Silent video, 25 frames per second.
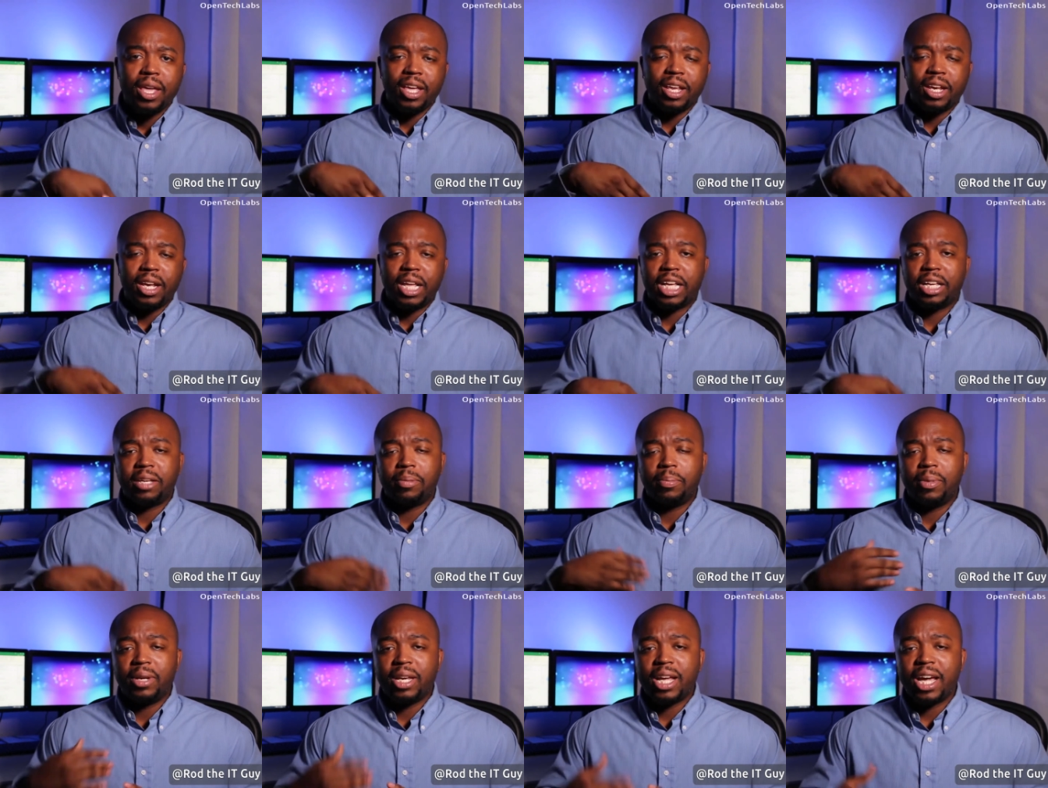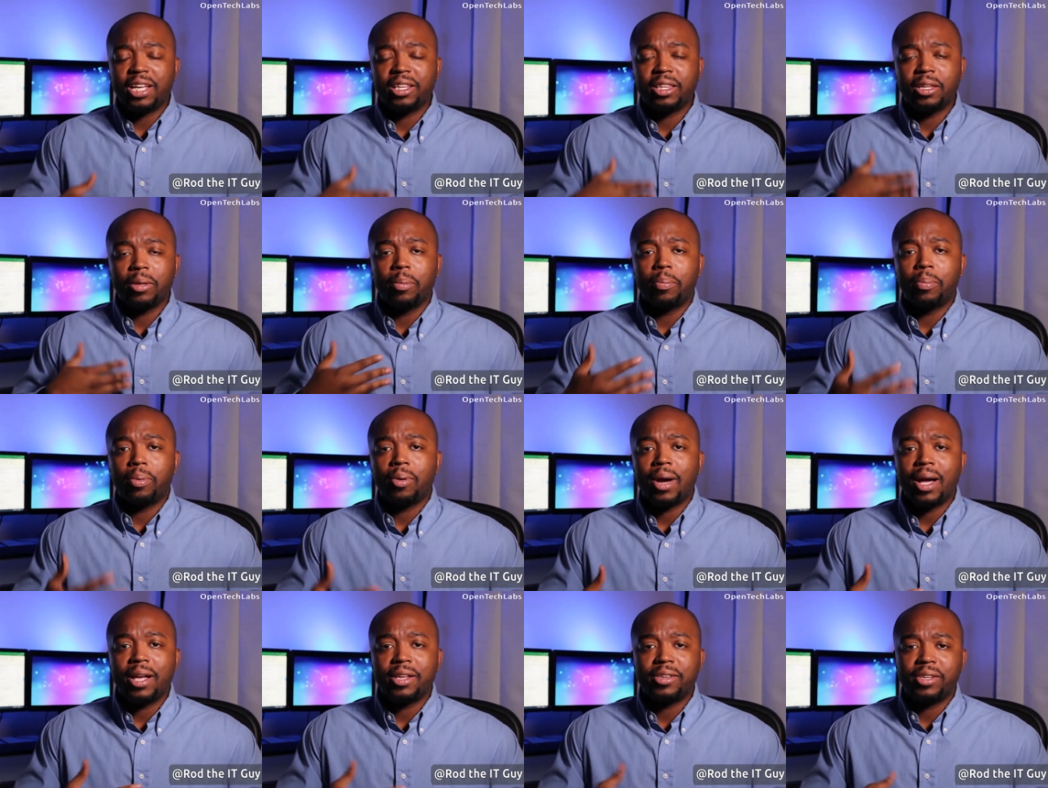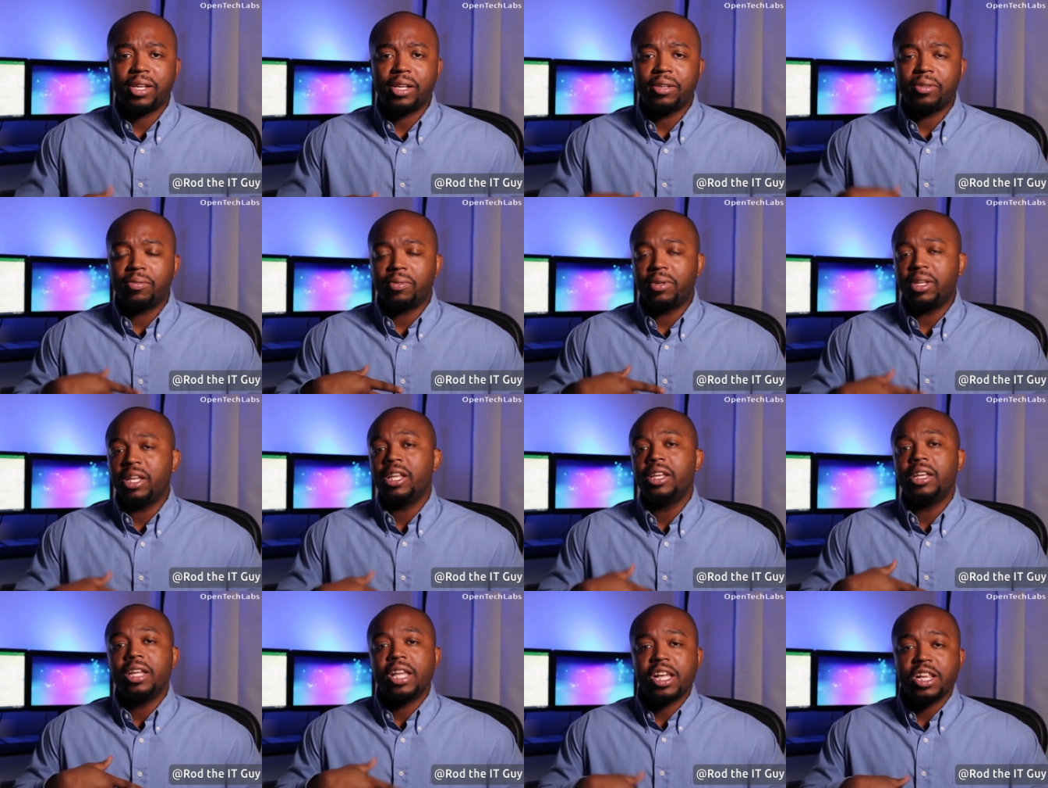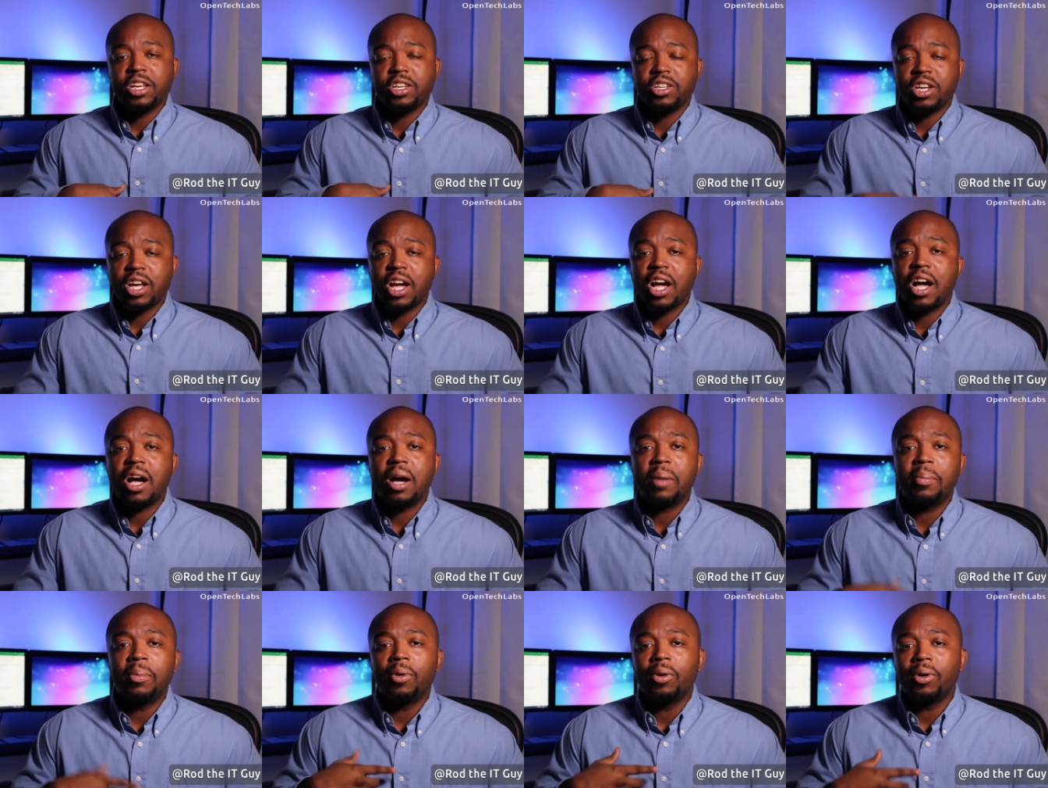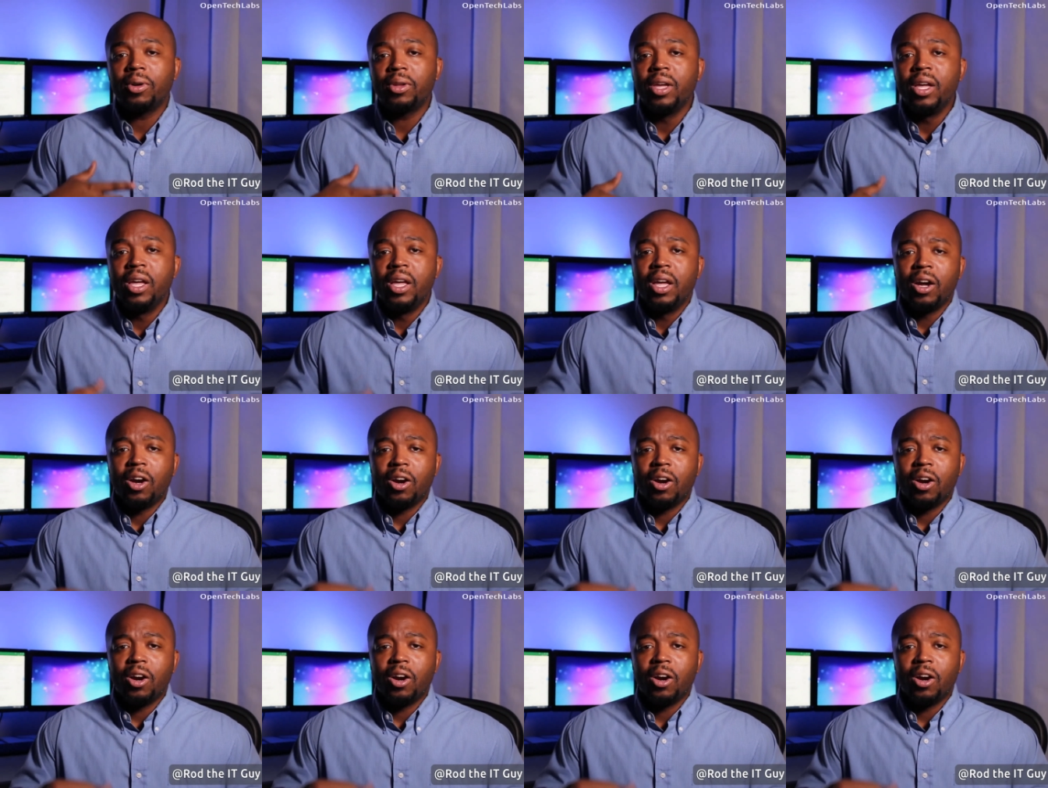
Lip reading: and expedite the process of getting that job or